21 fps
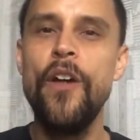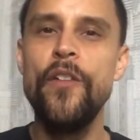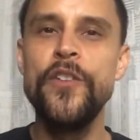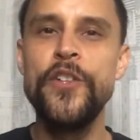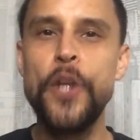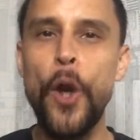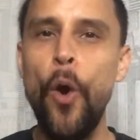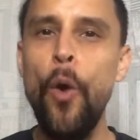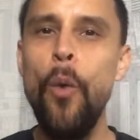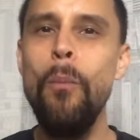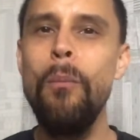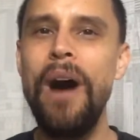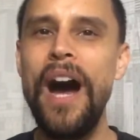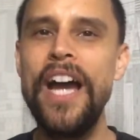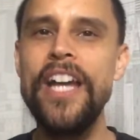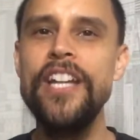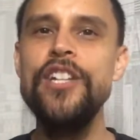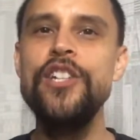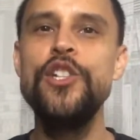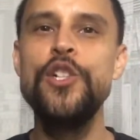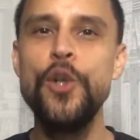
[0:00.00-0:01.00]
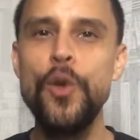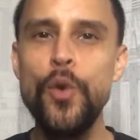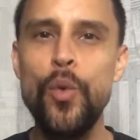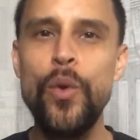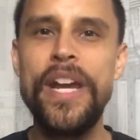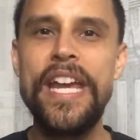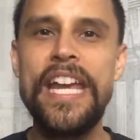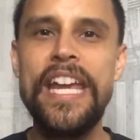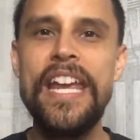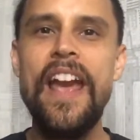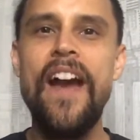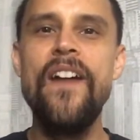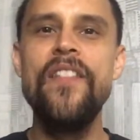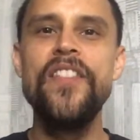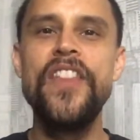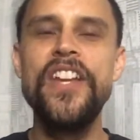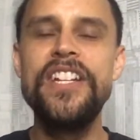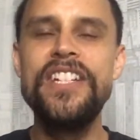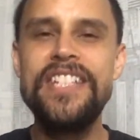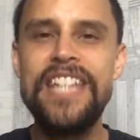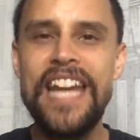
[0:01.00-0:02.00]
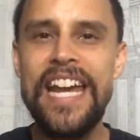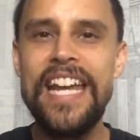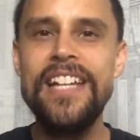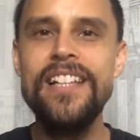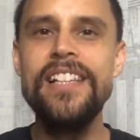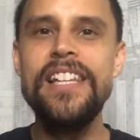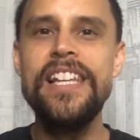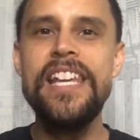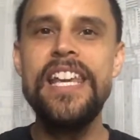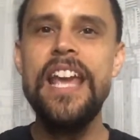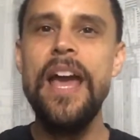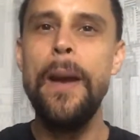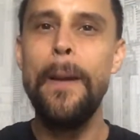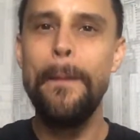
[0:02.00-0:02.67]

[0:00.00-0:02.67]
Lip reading: don't mind doing the daily